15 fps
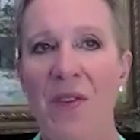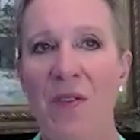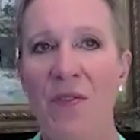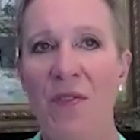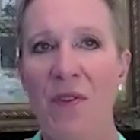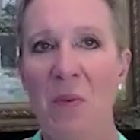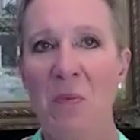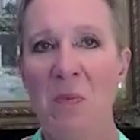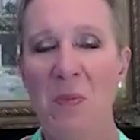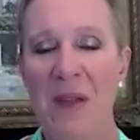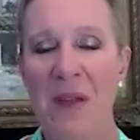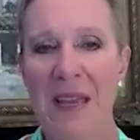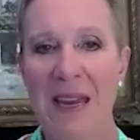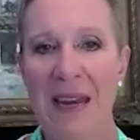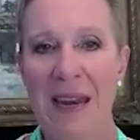from
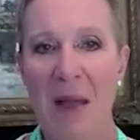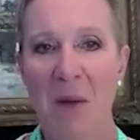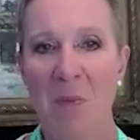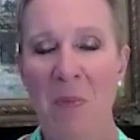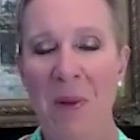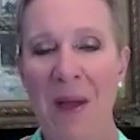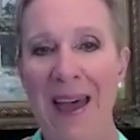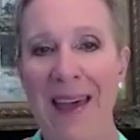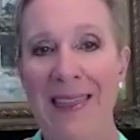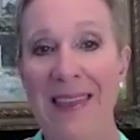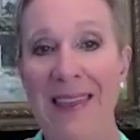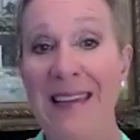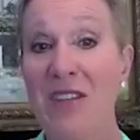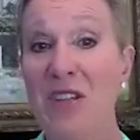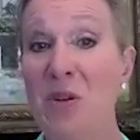being an empath
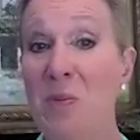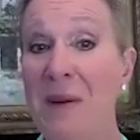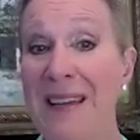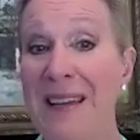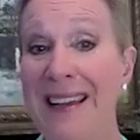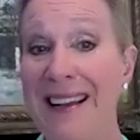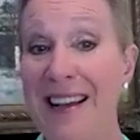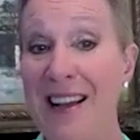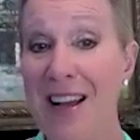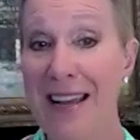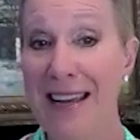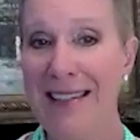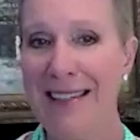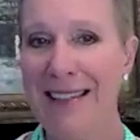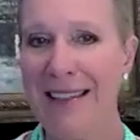into being a
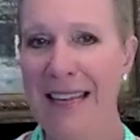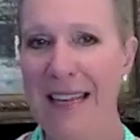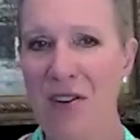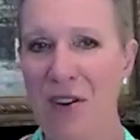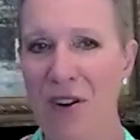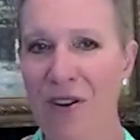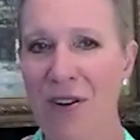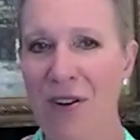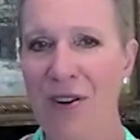kind leader.